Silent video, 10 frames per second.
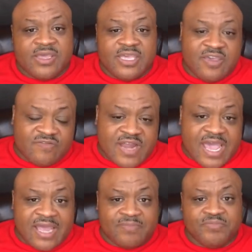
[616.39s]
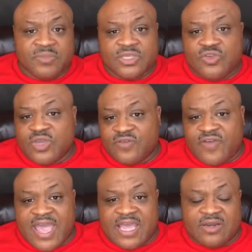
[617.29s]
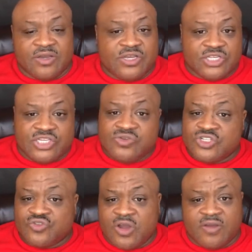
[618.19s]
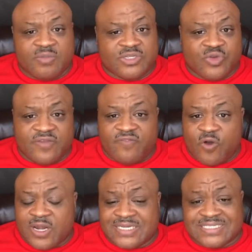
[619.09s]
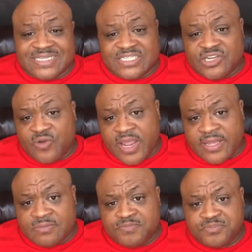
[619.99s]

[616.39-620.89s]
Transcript: If not, you can find a good used truck between 40 and 60 grand.